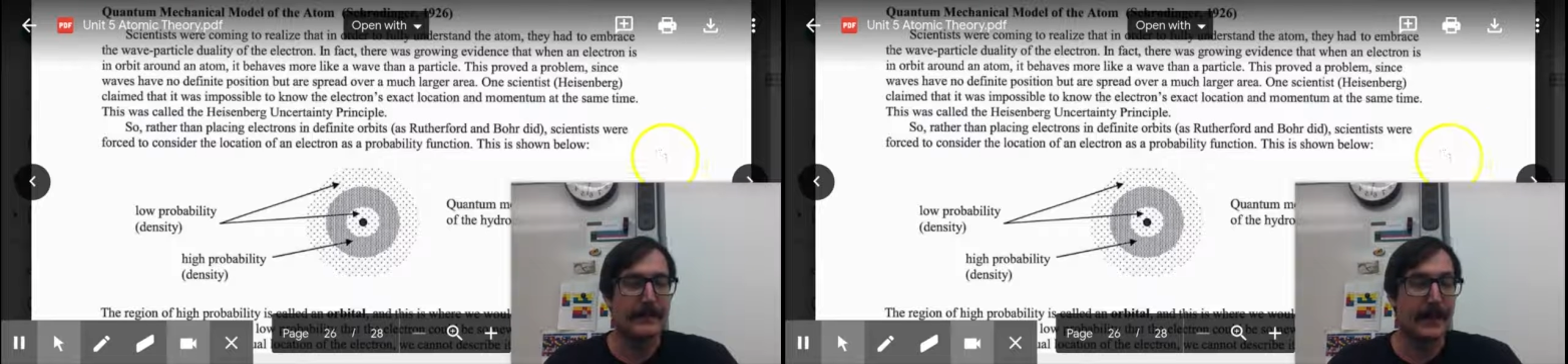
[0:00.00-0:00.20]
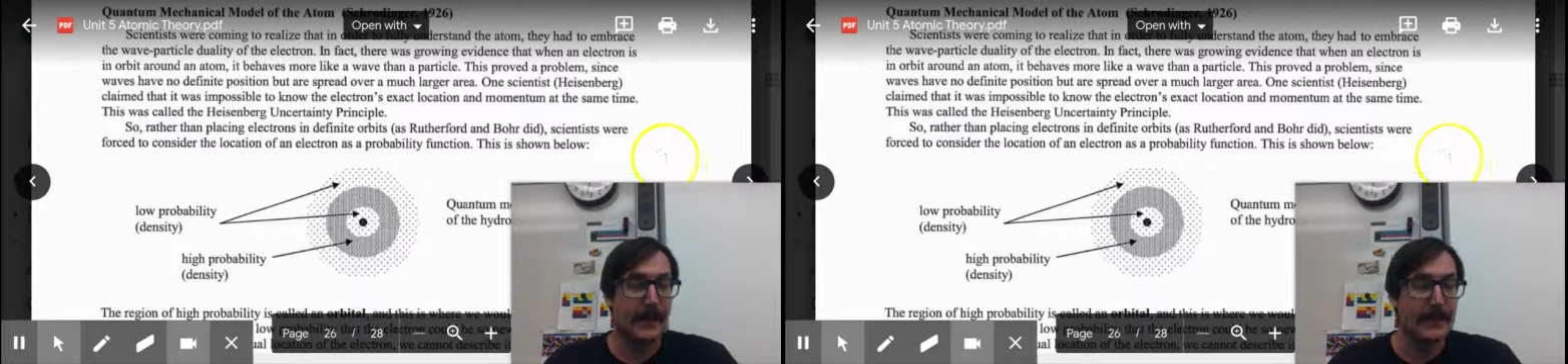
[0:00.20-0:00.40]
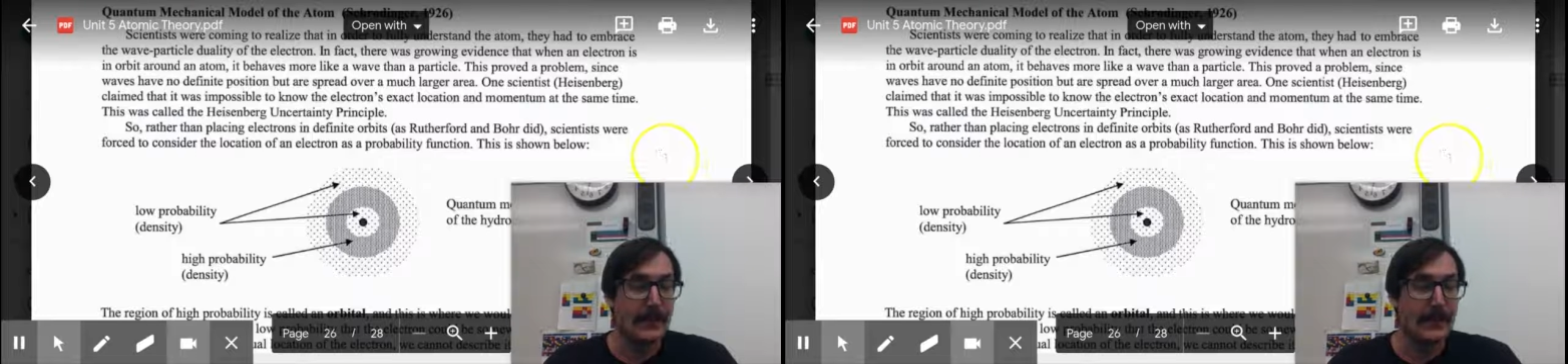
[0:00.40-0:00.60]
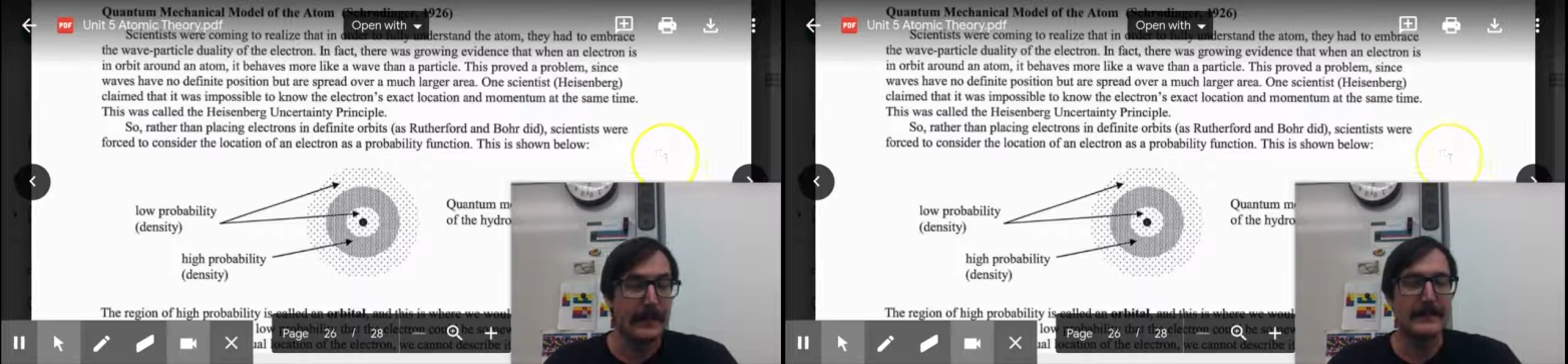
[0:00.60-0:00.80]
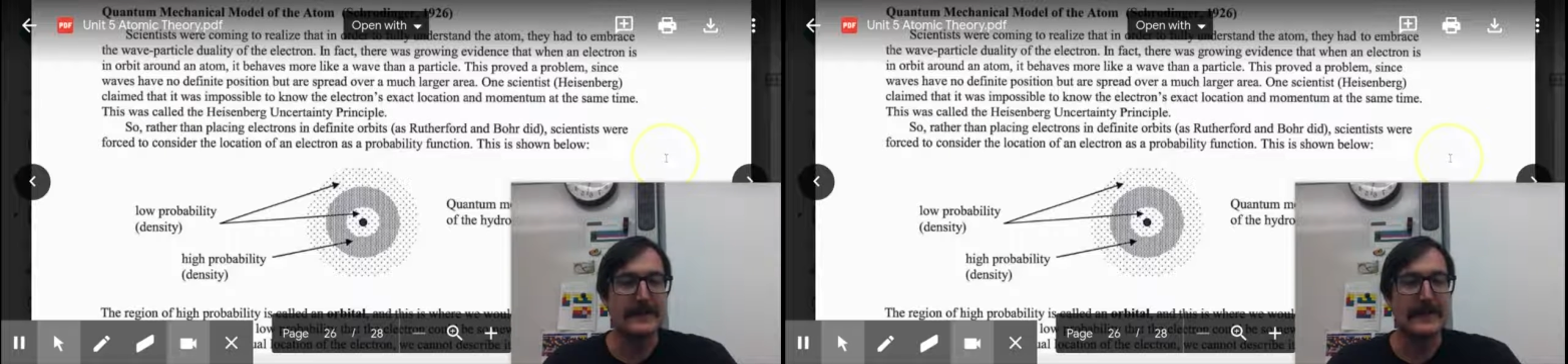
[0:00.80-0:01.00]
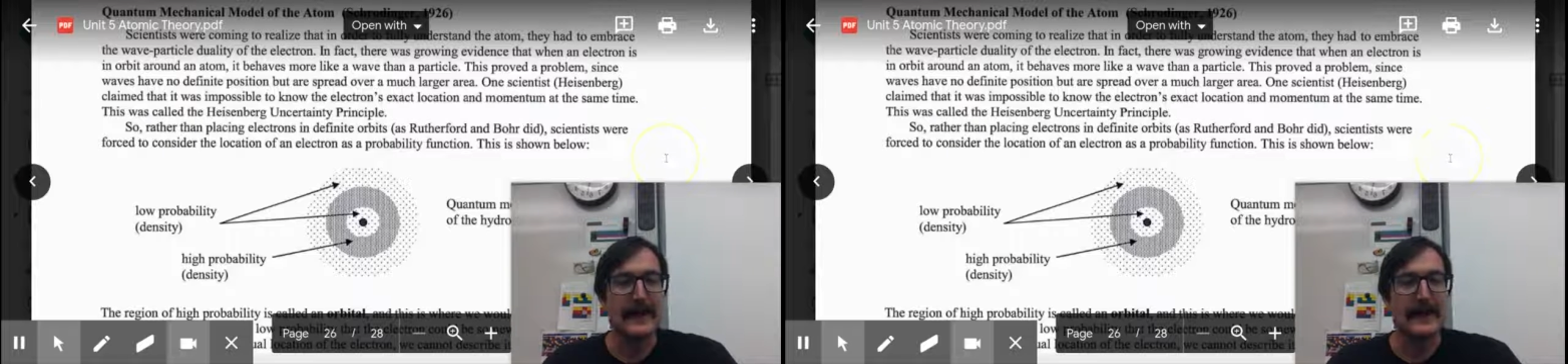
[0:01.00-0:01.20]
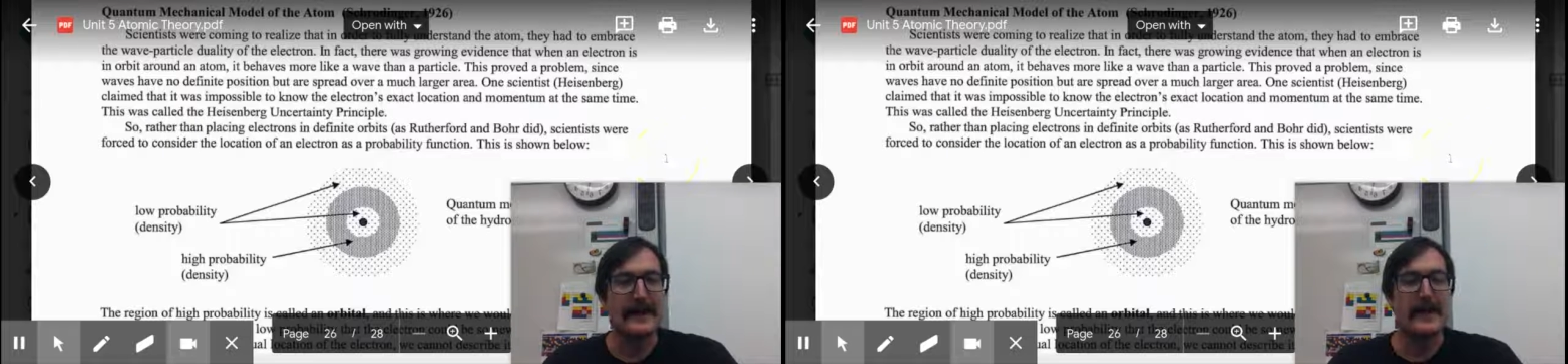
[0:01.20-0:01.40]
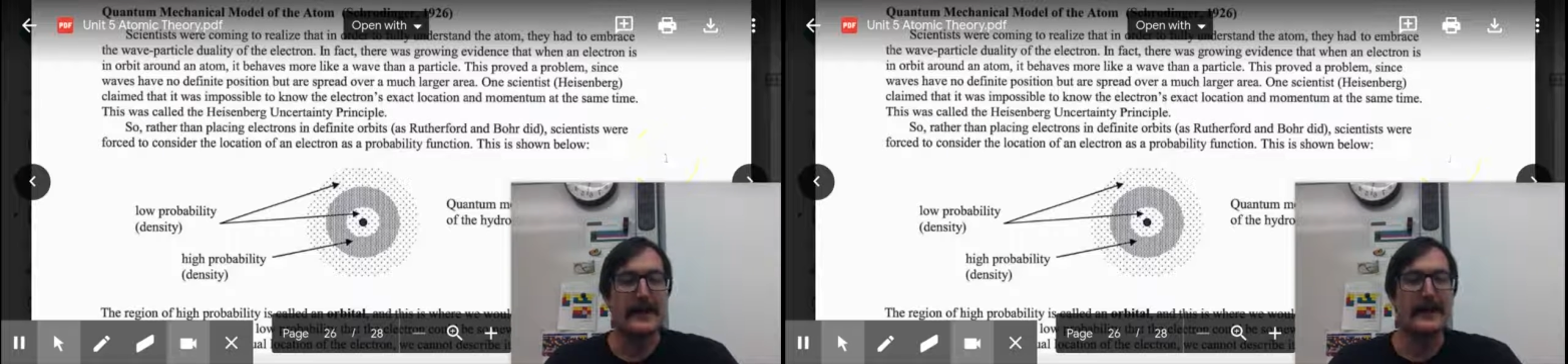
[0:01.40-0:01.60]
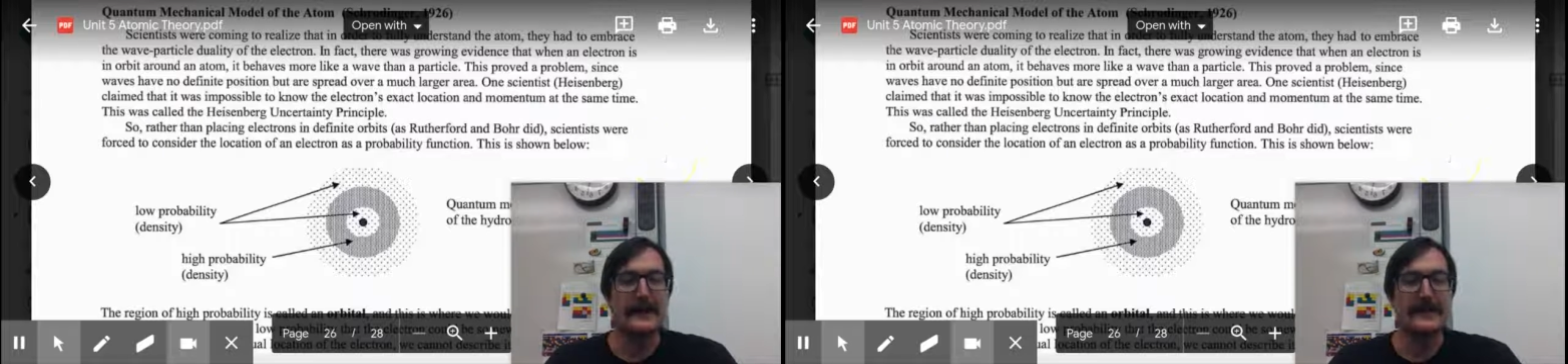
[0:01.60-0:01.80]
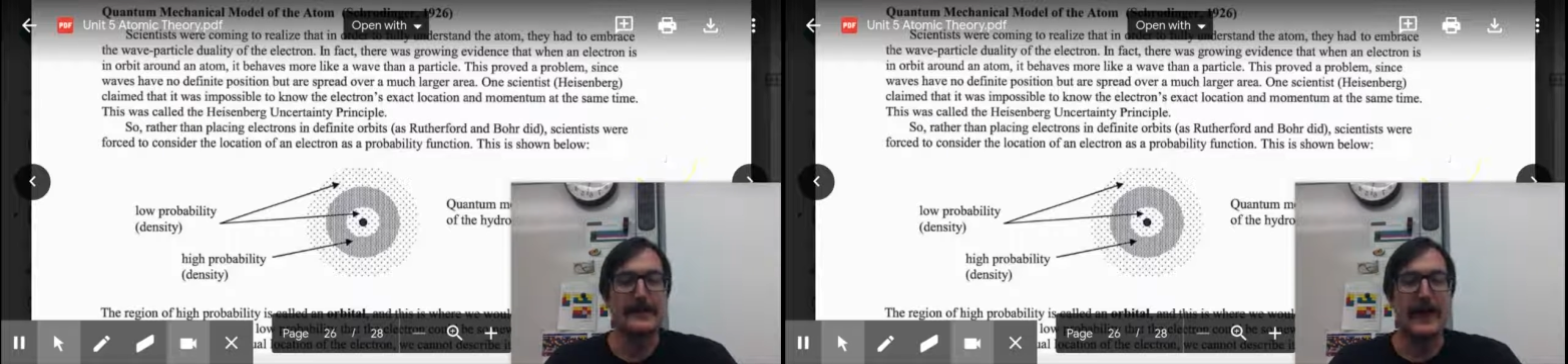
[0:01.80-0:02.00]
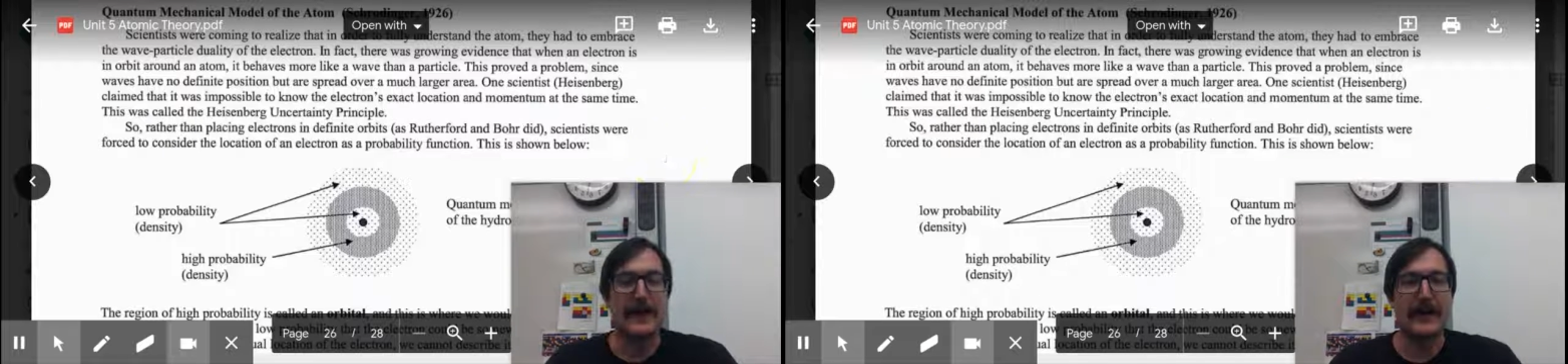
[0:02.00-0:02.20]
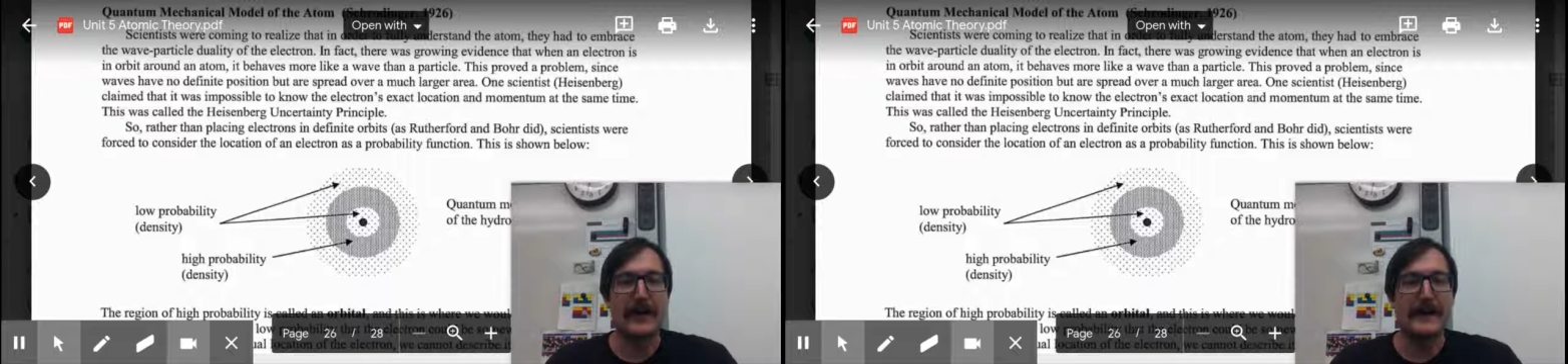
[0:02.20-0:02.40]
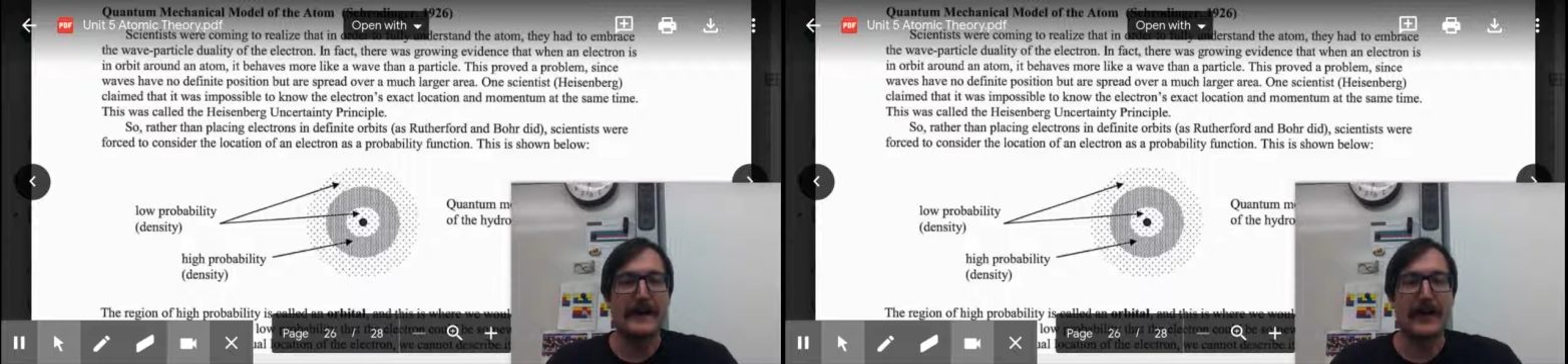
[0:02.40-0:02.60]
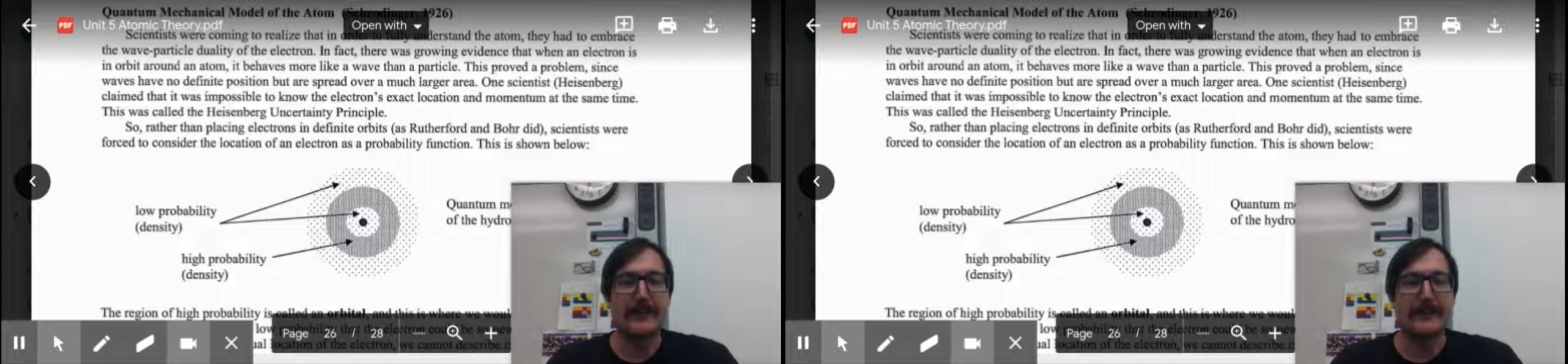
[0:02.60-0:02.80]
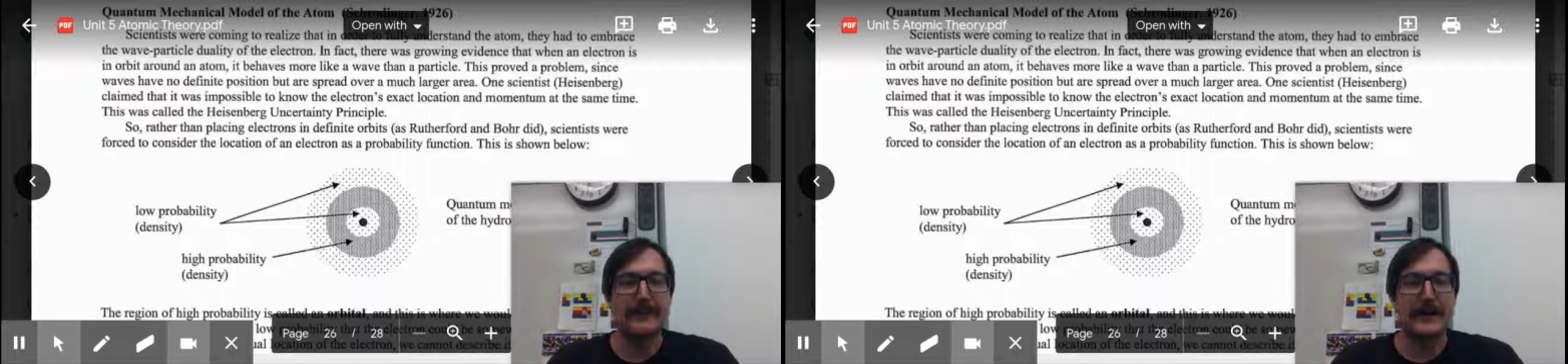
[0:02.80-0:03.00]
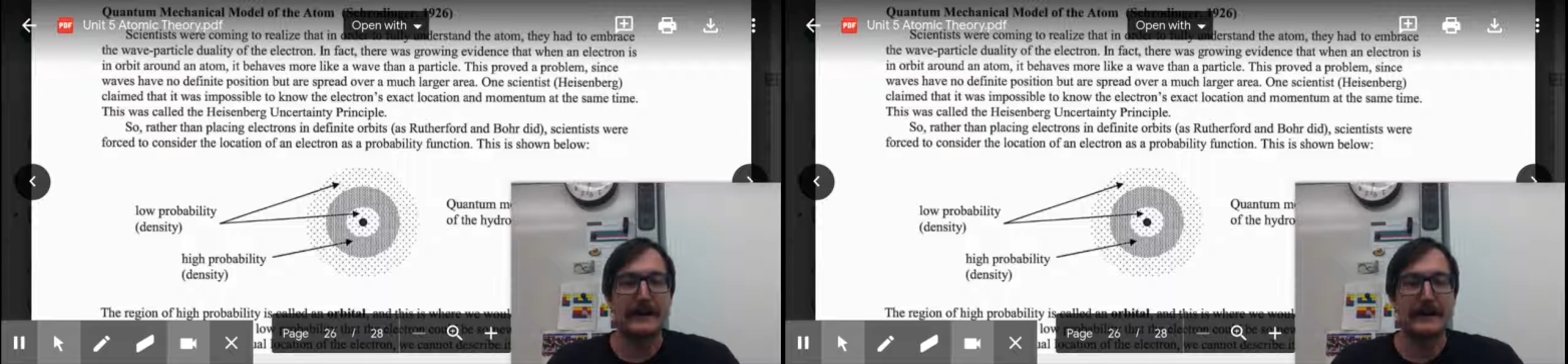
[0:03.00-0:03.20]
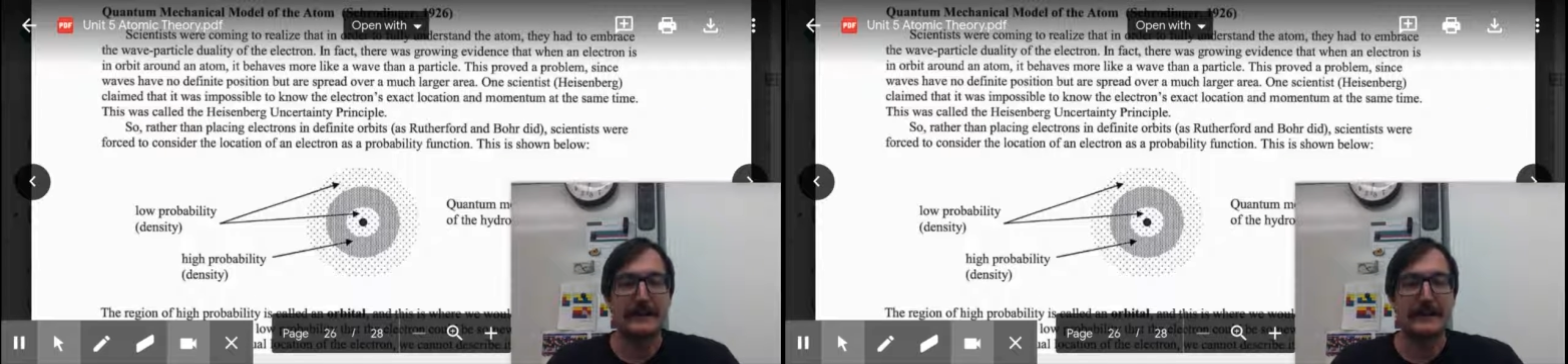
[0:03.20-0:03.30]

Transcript: a nucleus, then you need to bounce light off of it.